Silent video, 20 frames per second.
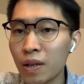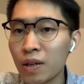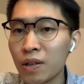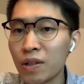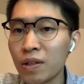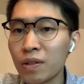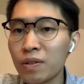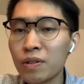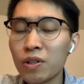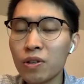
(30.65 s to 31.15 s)

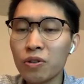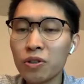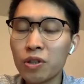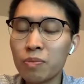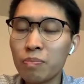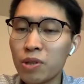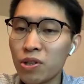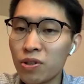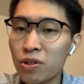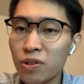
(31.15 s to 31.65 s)
eh, you know,
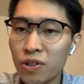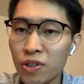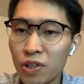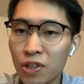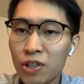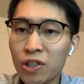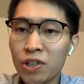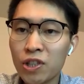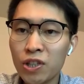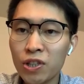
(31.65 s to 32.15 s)
species
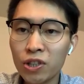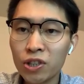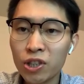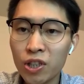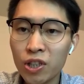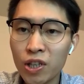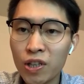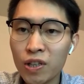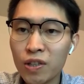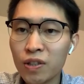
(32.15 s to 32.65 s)

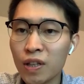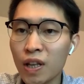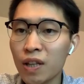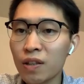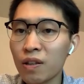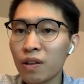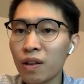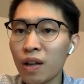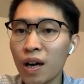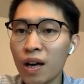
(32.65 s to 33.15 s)
extinction,
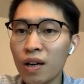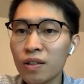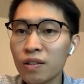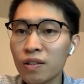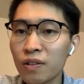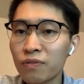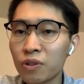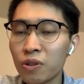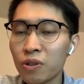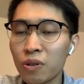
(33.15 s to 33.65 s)
and the loss
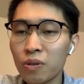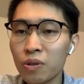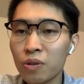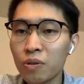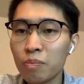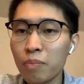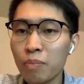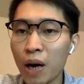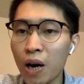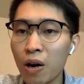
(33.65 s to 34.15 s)
of
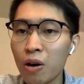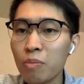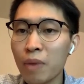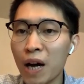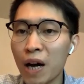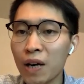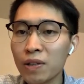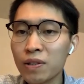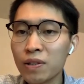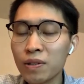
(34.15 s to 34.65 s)
total
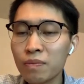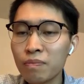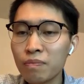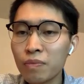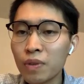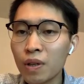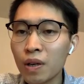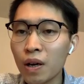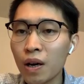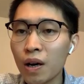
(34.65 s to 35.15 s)
biomass
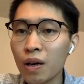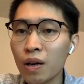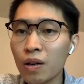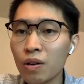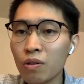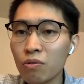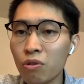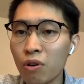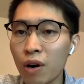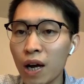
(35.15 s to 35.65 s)
uh,
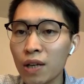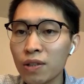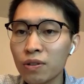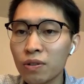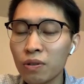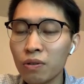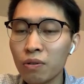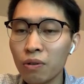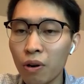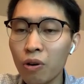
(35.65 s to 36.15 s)
across
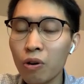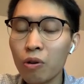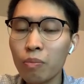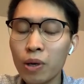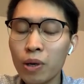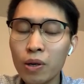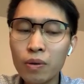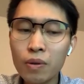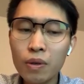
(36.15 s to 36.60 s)
the globe.